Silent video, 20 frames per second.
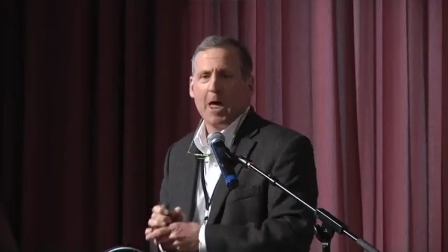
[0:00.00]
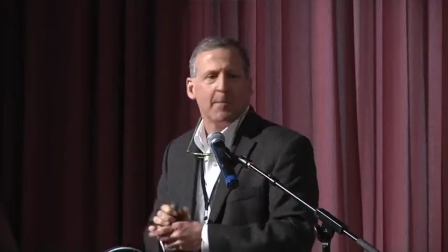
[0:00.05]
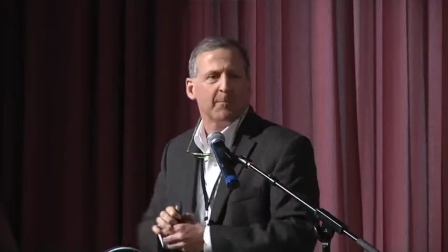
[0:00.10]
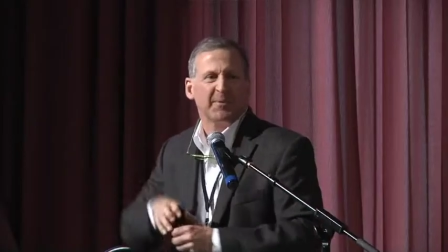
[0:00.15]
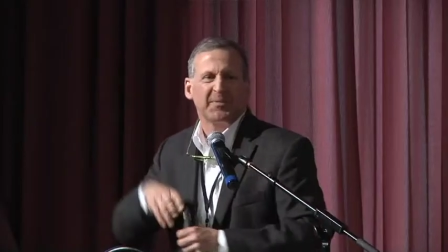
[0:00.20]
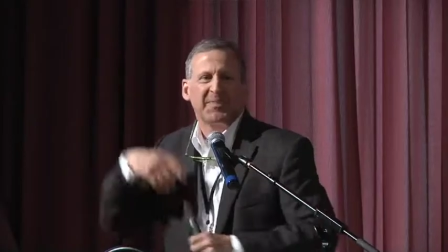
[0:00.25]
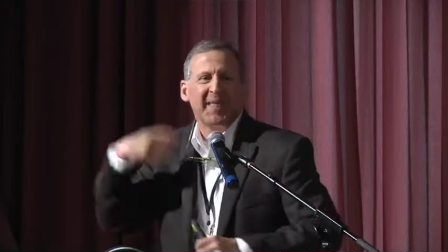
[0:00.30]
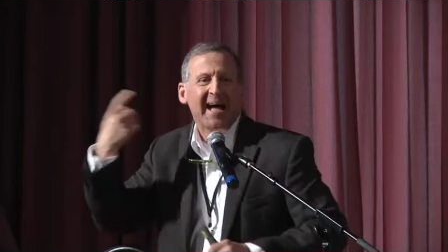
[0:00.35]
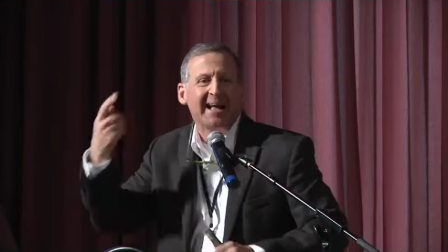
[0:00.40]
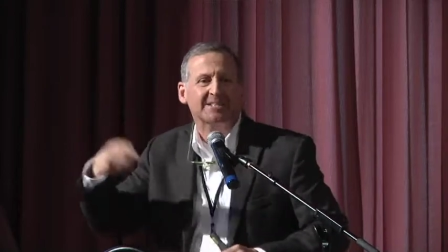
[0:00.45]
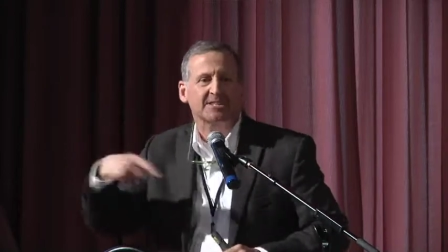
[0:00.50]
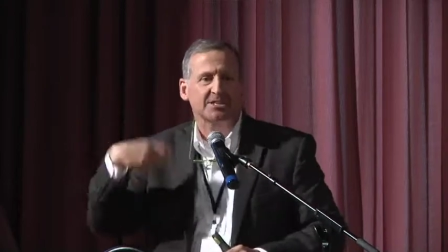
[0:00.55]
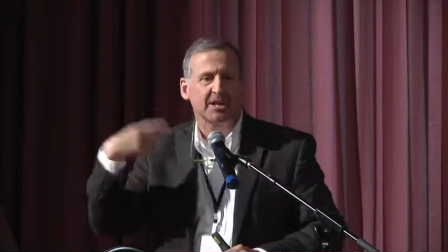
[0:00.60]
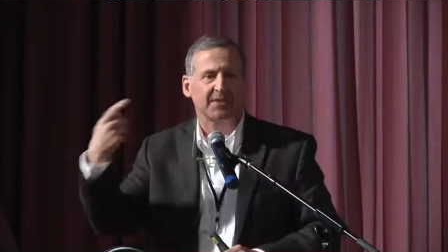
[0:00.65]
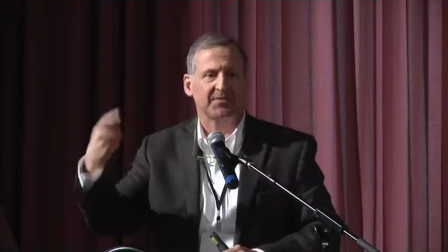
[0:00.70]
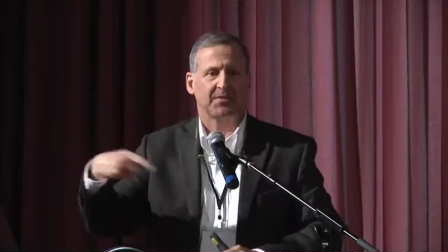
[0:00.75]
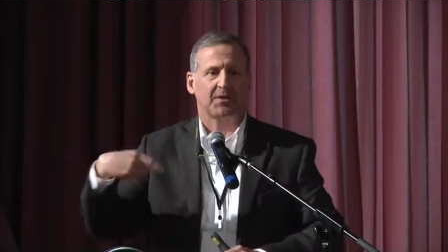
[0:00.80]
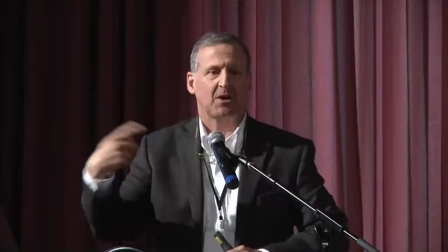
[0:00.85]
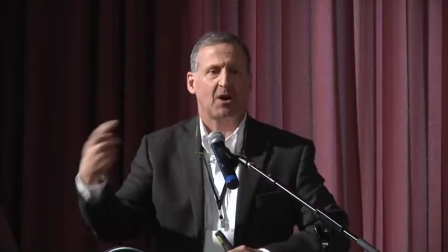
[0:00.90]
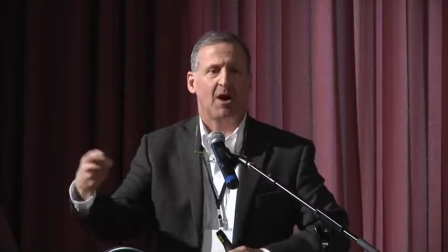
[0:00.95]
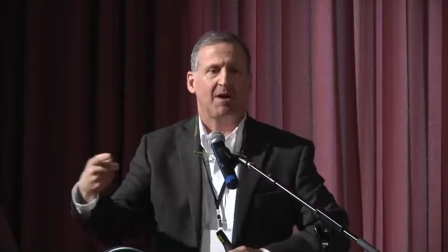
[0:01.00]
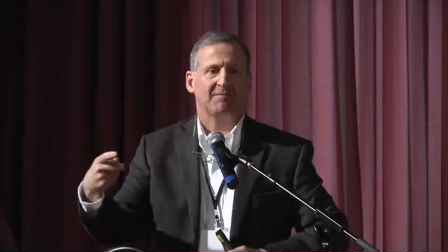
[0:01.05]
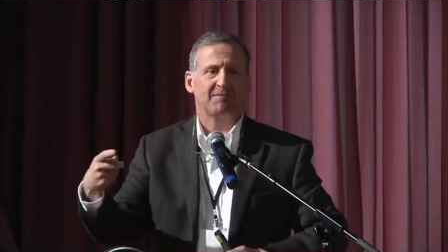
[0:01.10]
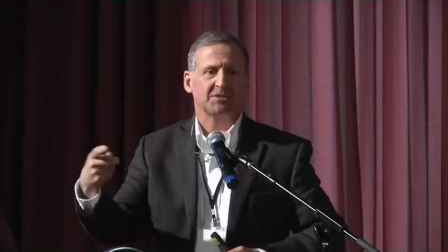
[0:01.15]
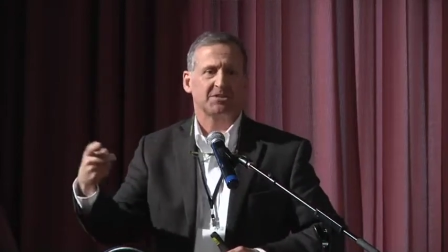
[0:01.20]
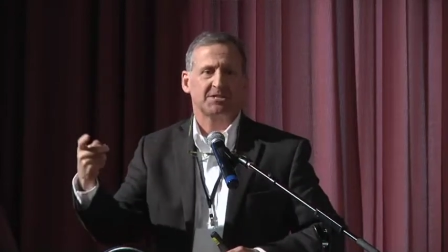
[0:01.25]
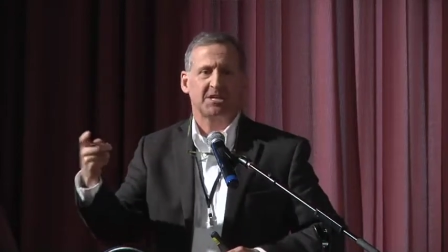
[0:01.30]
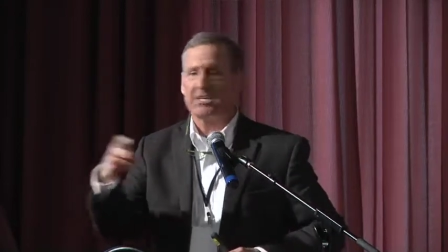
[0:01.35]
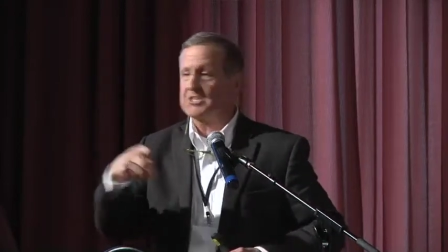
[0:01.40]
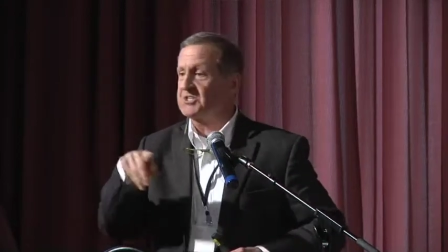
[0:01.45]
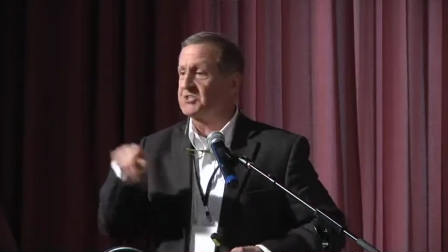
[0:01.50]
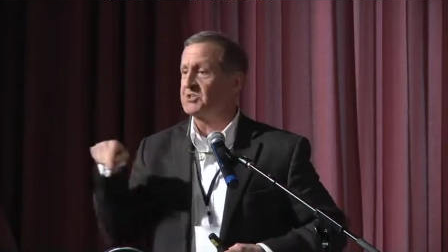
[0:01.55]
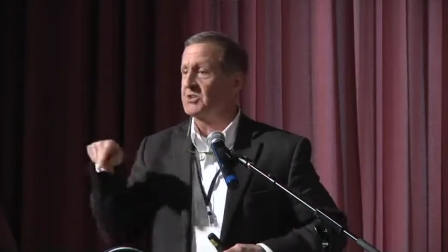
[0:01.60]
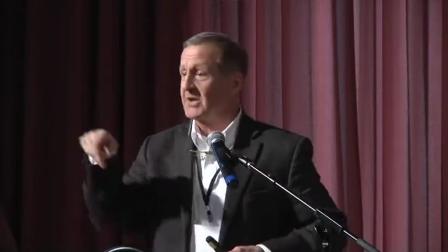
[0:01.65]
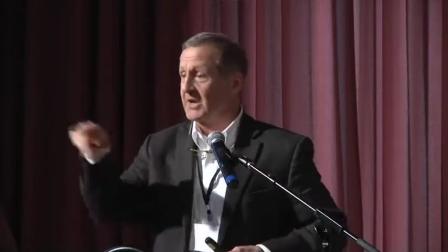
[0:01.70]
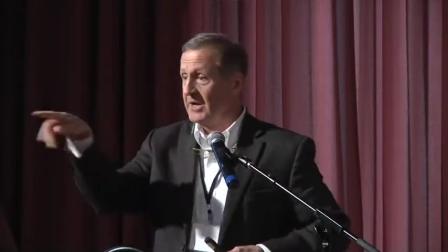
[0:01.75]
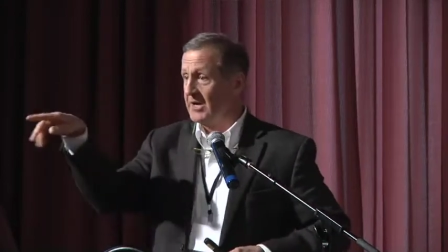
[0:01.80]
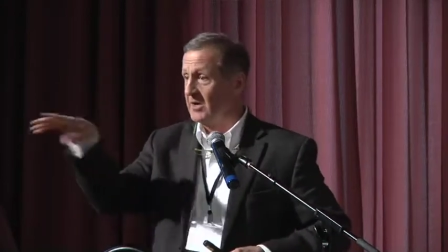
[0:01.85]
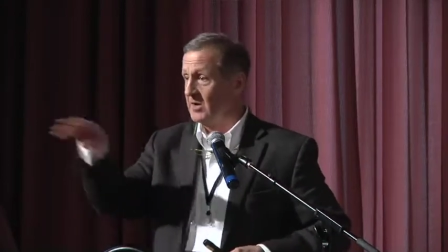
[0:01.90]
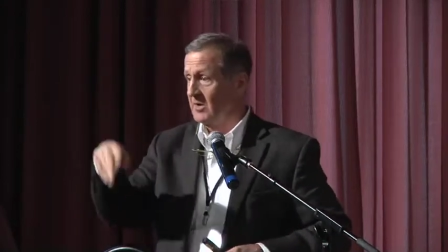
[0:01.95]
But that's not the conversation
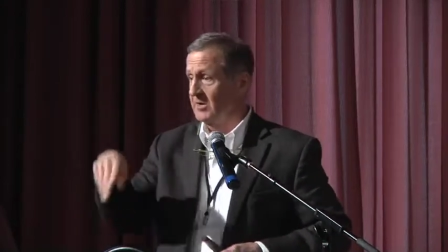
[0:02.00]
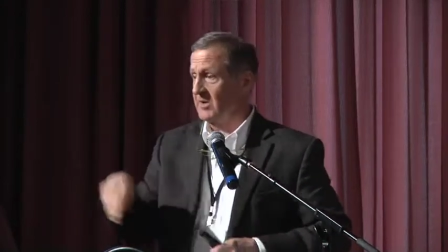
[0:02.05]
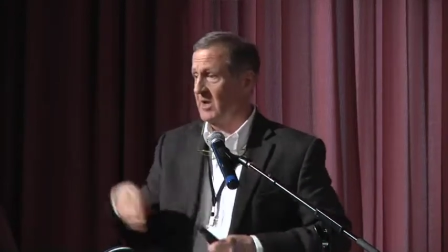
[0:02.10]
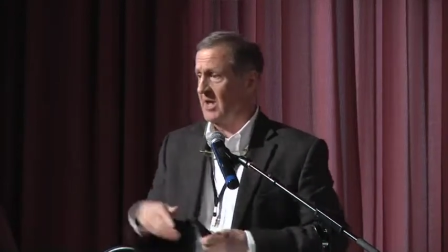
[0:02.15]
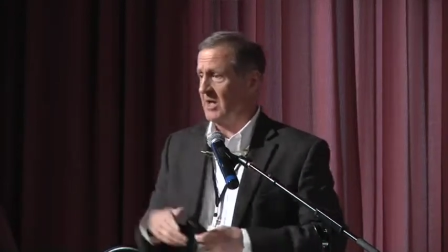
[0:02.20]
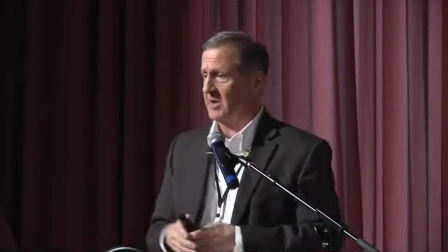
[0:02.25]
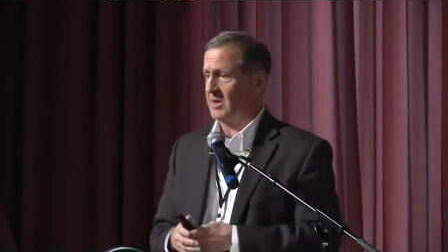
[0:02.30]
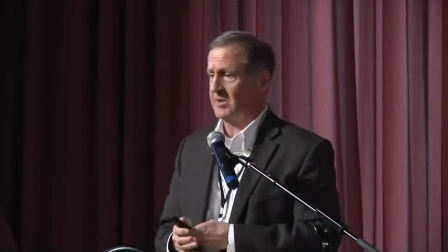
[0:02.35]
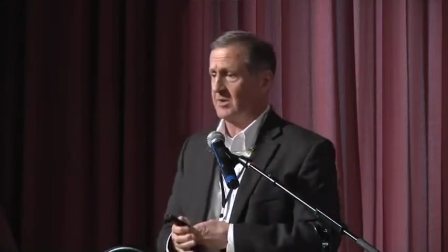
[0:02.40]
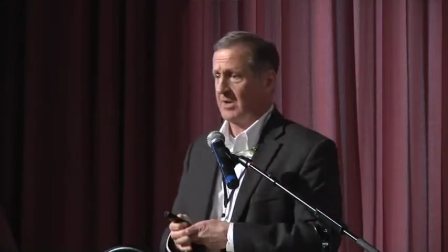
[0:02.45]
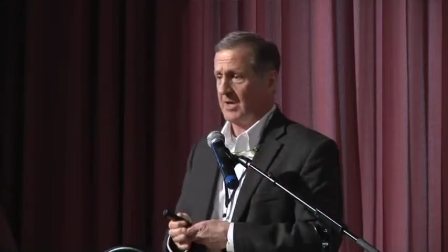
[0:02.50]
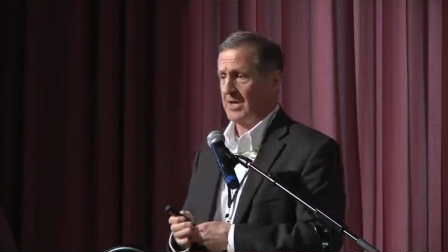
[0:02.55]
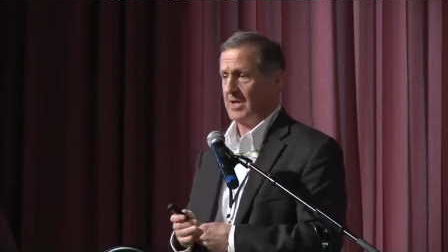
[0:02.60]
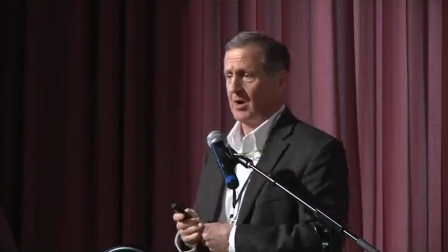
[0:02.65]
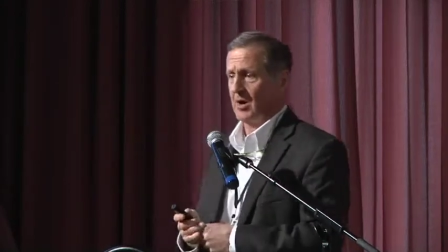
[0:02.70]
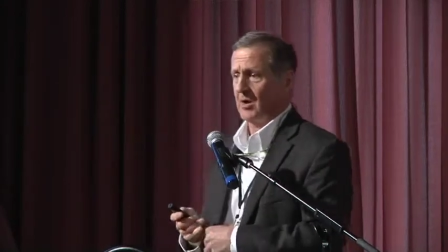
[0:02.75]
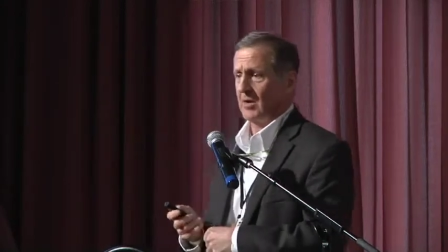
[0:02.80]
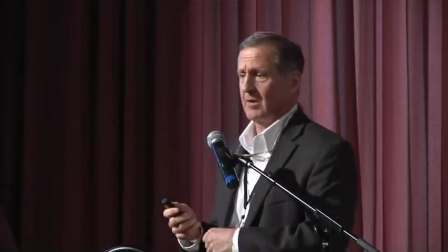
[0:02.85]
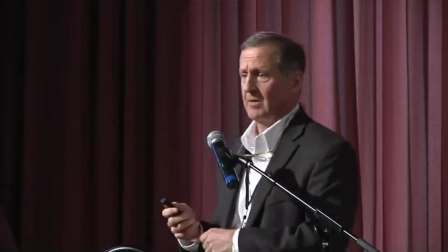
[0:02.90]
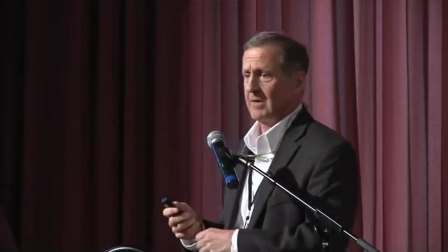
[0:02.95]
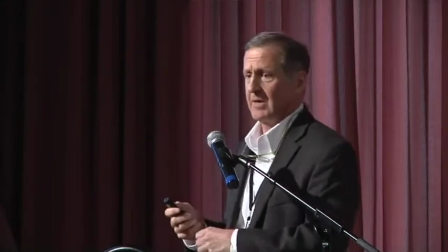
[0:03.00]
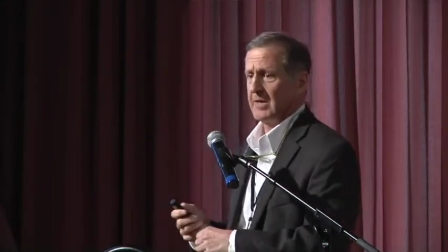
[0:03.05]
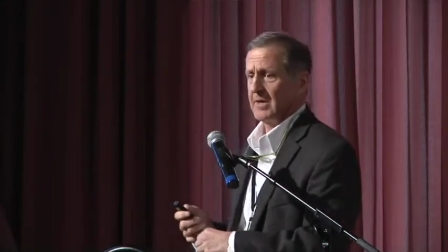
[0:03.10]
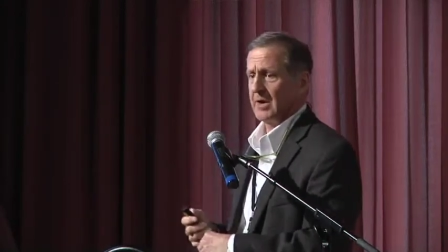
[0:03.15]
you hear in, in, in, our,